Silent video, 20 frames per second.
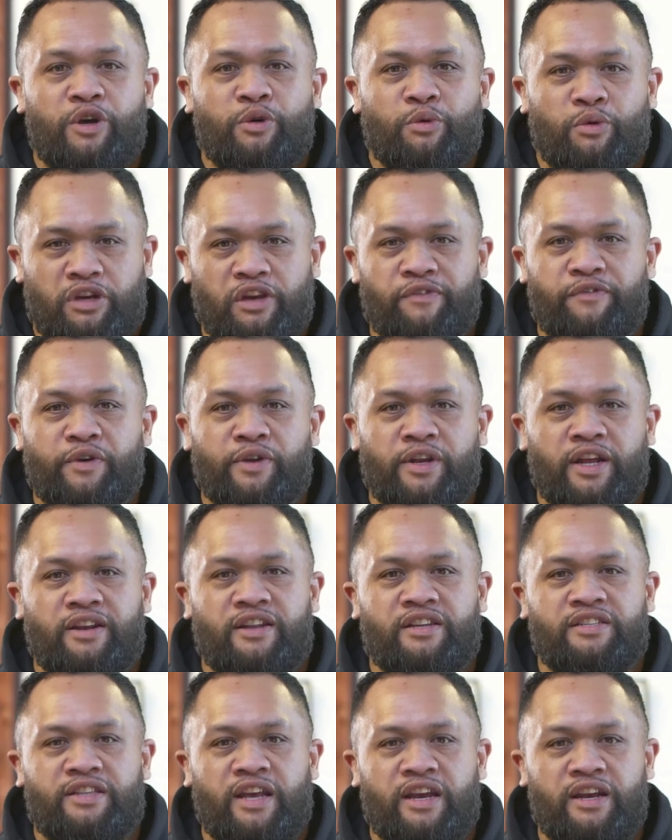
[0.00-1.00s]
will give you an
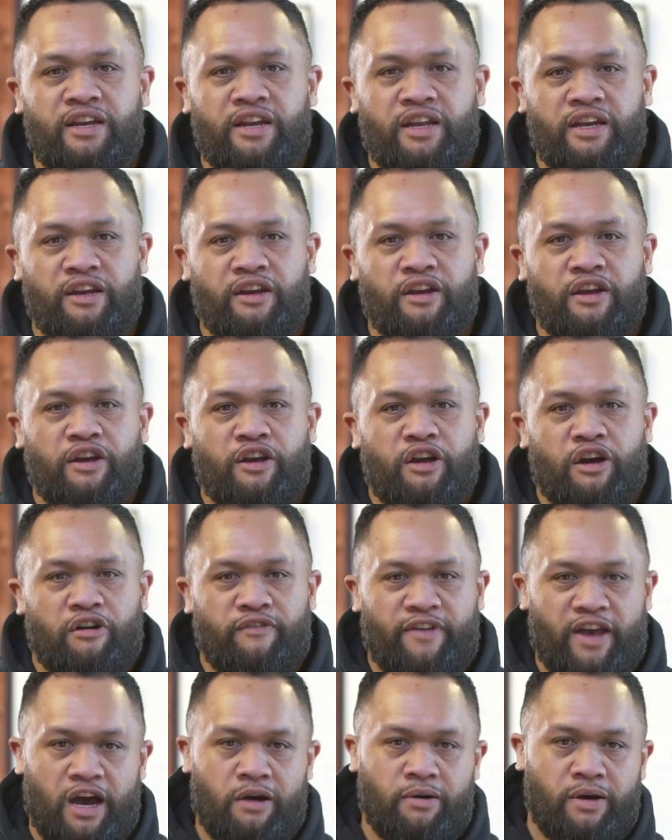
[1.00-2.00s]
understanding
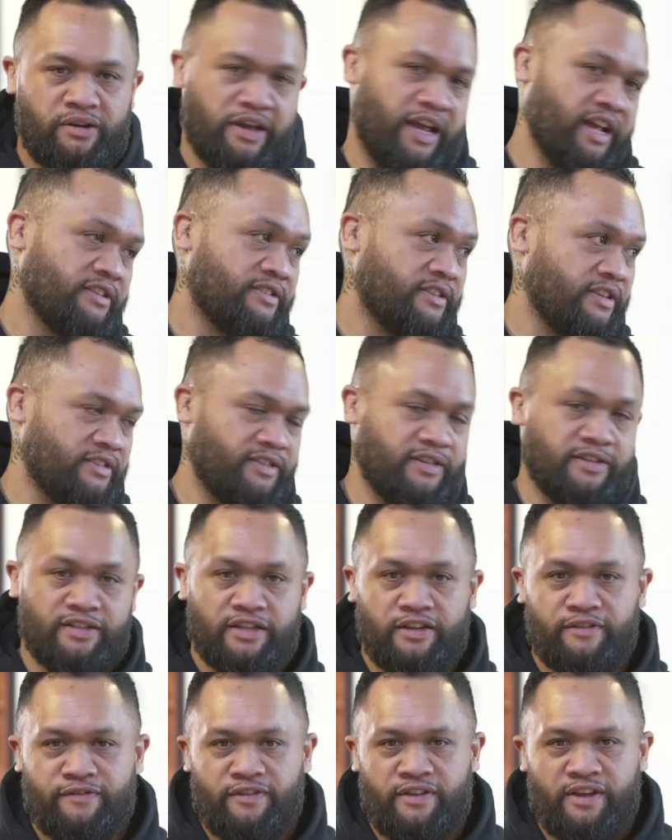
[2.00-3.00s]
of how our ancestors
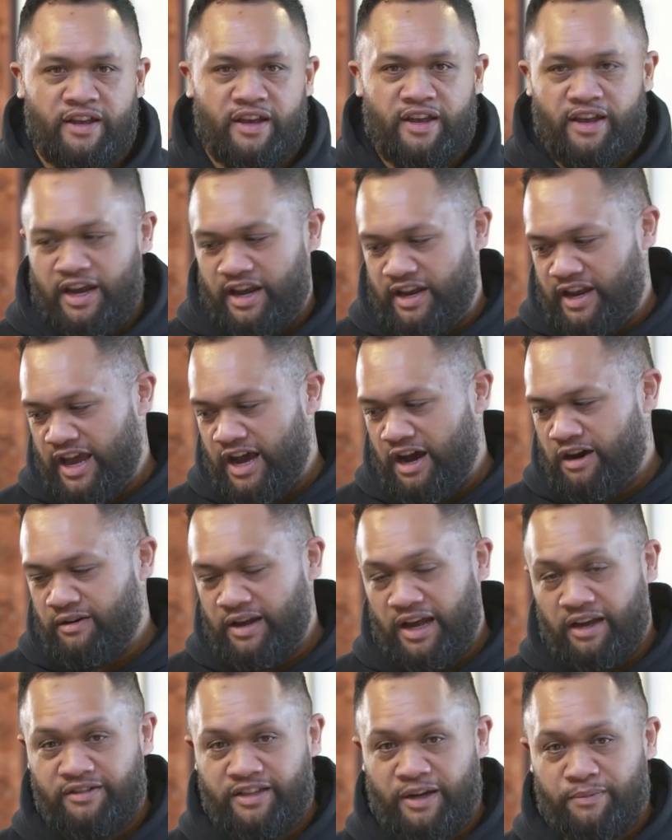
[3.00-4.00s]
lived and how
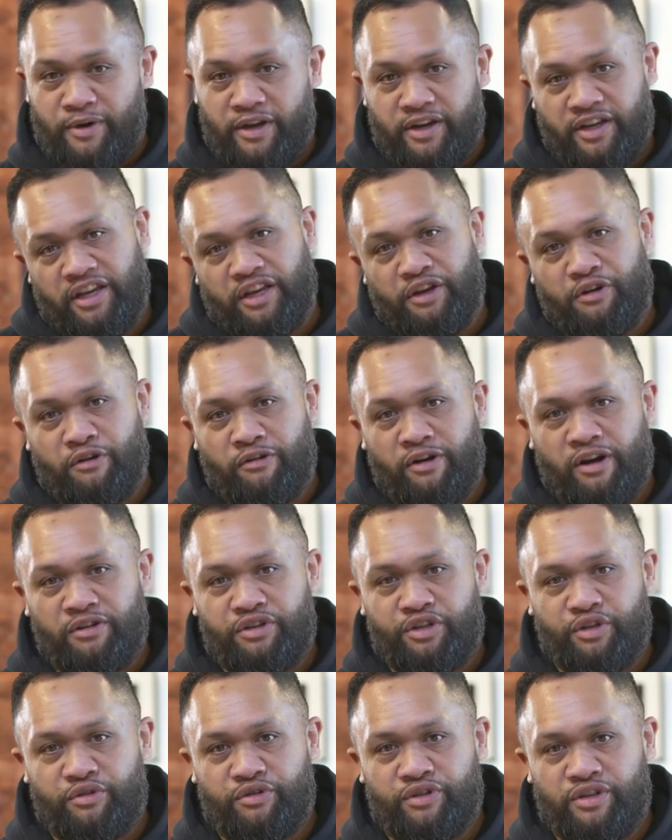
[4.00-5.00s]
our tamariki or our
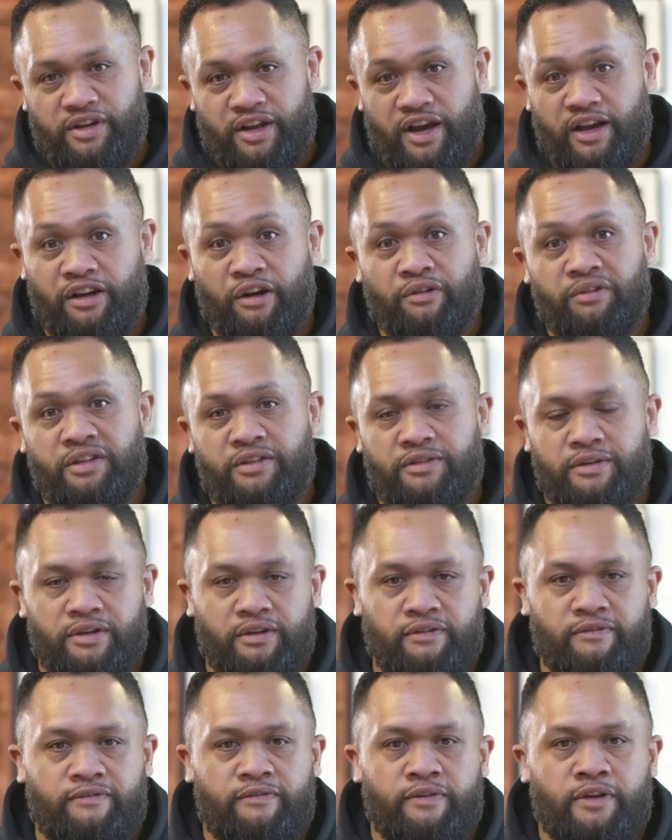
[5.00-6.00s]
children are going to
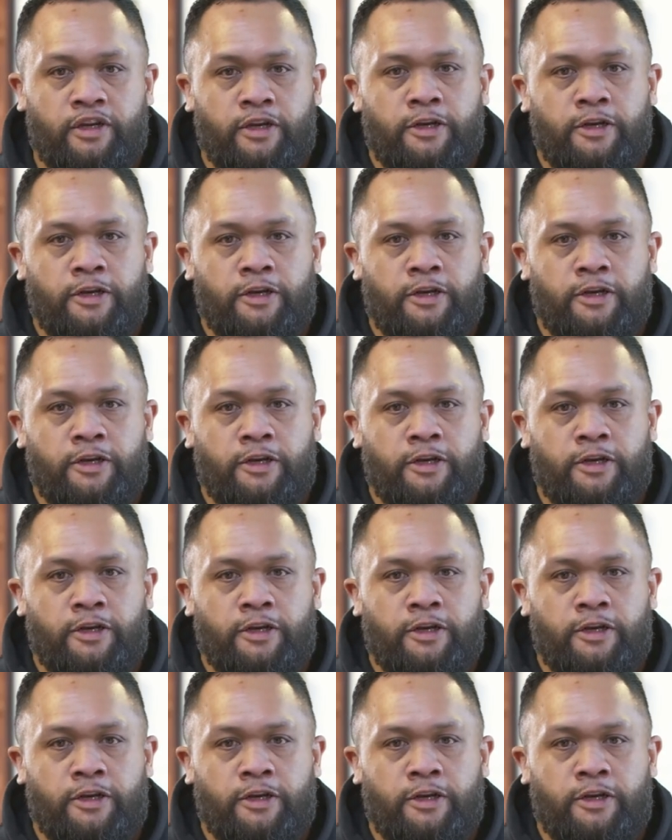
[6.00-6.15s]
live.